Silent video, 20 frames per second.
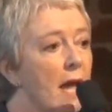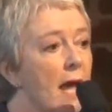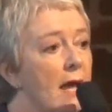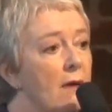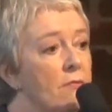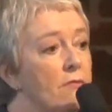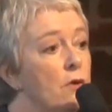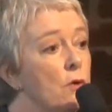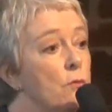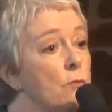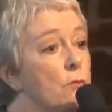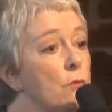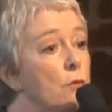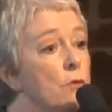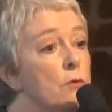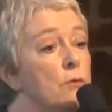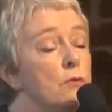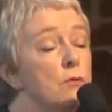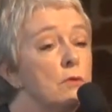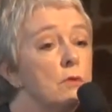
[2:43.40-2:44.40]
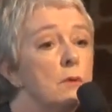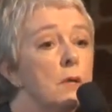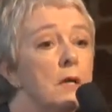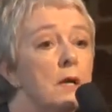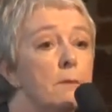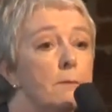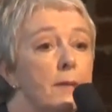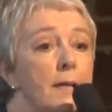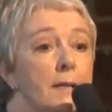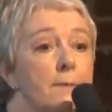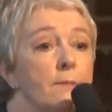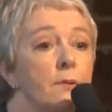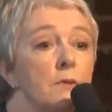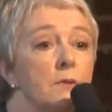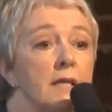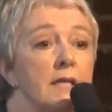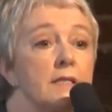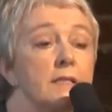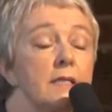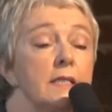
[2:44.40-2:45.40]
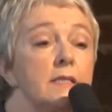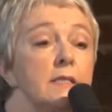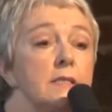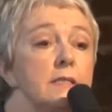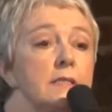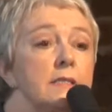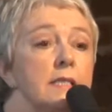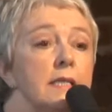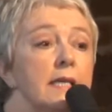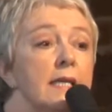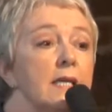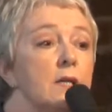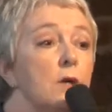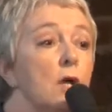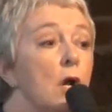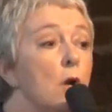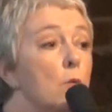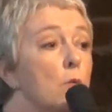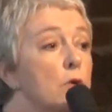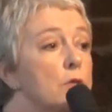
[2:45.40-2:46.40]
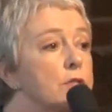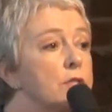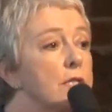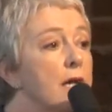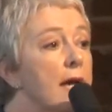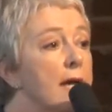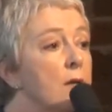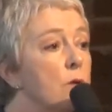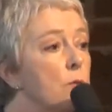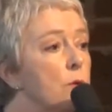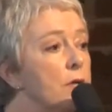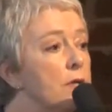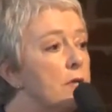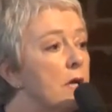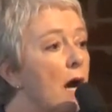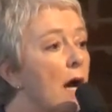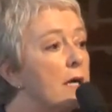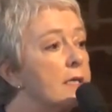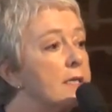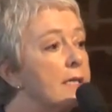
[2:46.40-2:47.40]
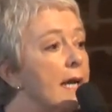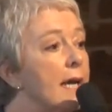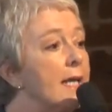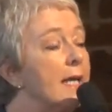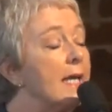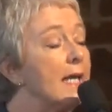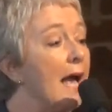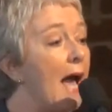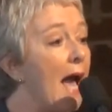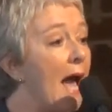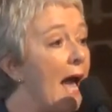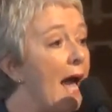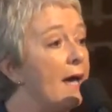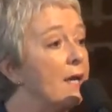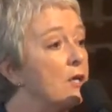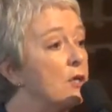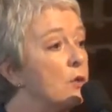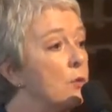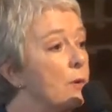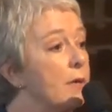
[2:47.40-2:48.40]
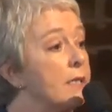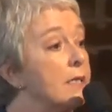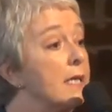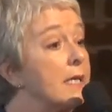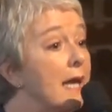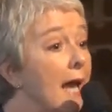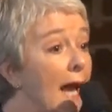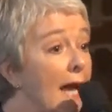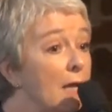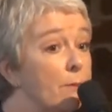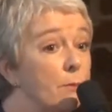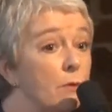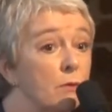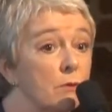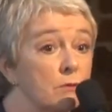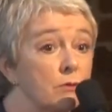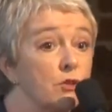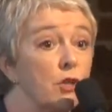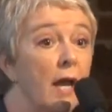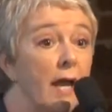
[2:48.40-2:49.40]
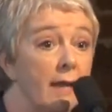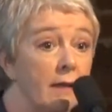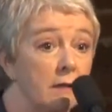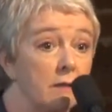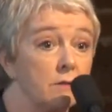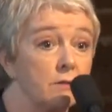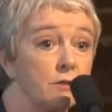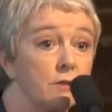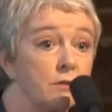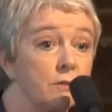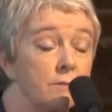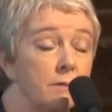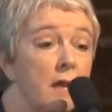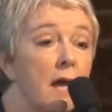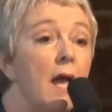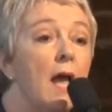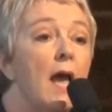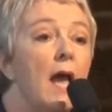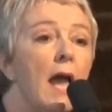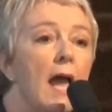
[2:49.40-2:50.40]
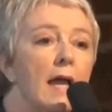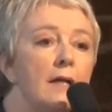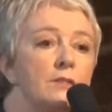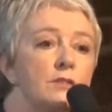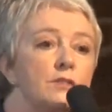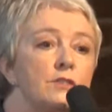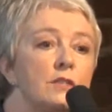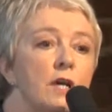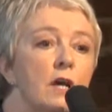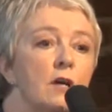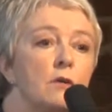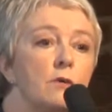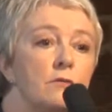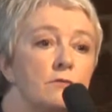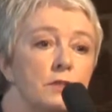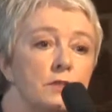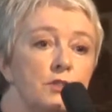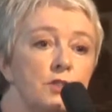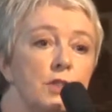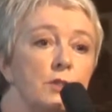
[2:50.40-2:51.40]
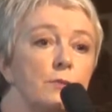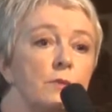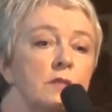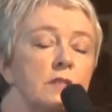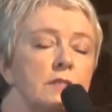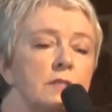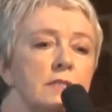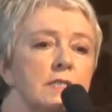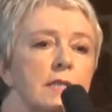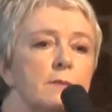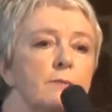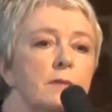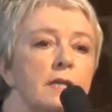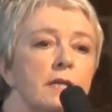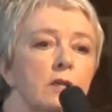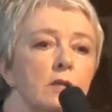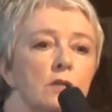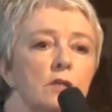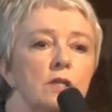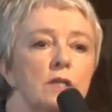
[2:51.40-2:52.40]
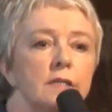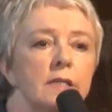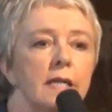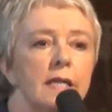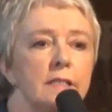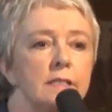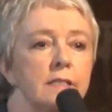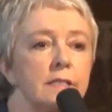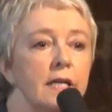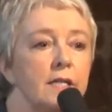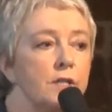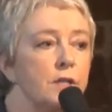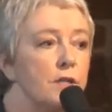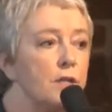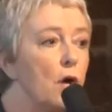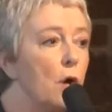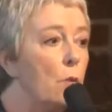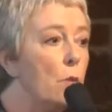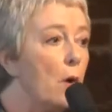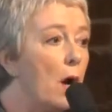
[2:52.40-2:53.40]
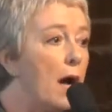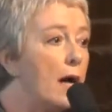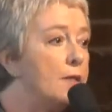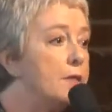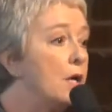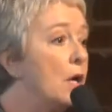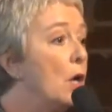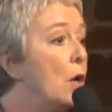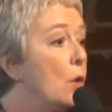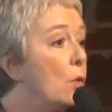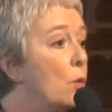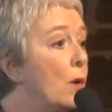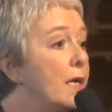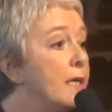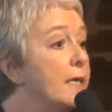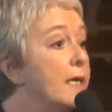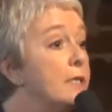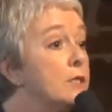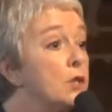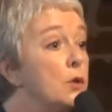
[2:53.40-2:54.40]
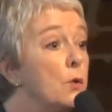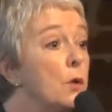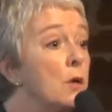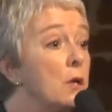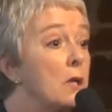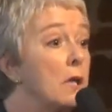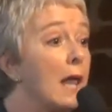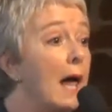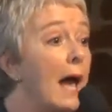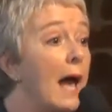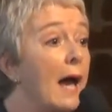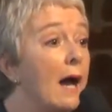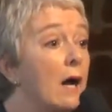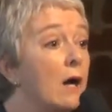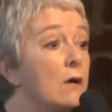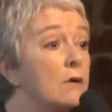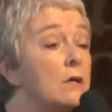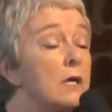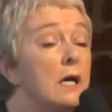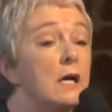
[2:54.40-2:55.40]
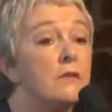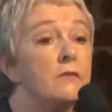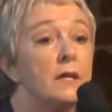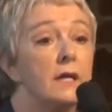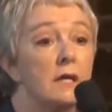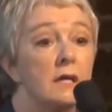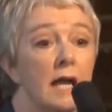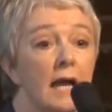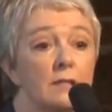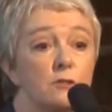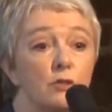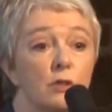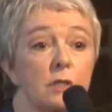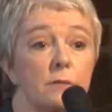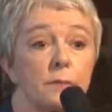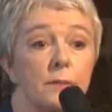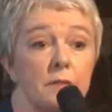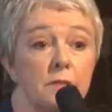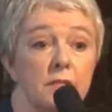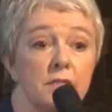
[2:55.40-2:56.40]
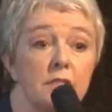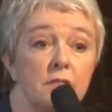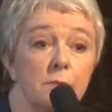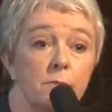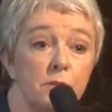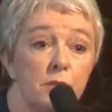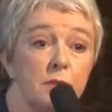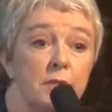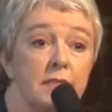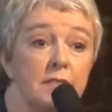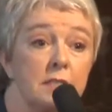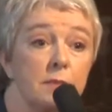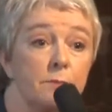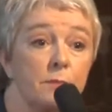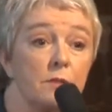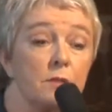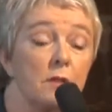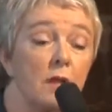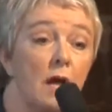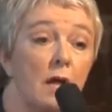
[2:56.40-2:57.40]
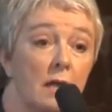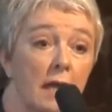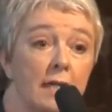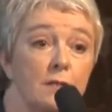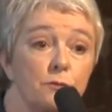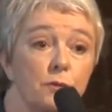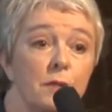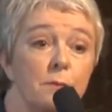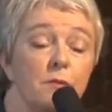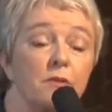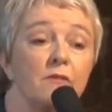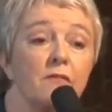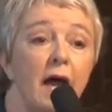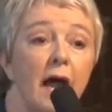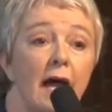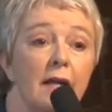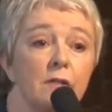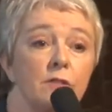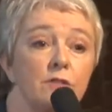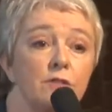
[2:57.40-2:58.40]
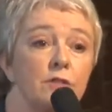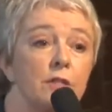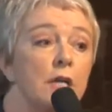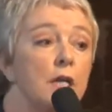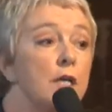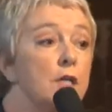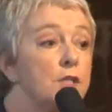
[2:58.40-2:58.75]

And the rural people in Tennessee were saying, we're not getting adequate cable channels. And so the General Assembly looked and said, you know what? We need to allow the municipal electric providers